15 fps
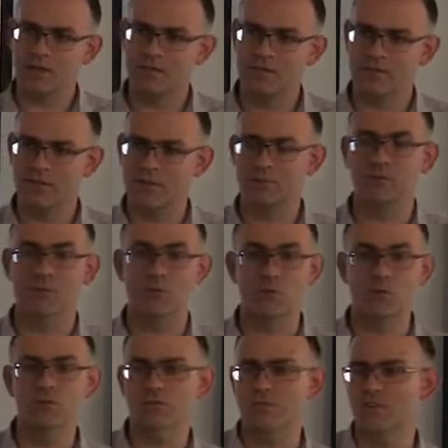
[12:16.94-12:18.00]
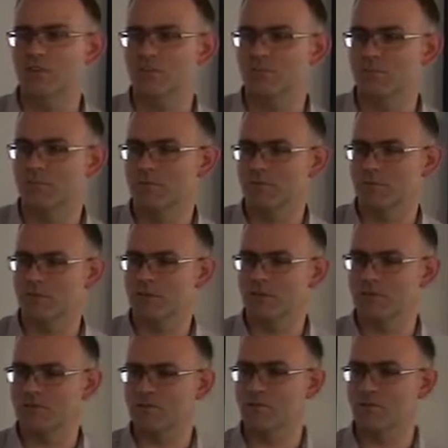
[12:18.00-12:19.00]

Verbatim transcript: had developed their own system. So they had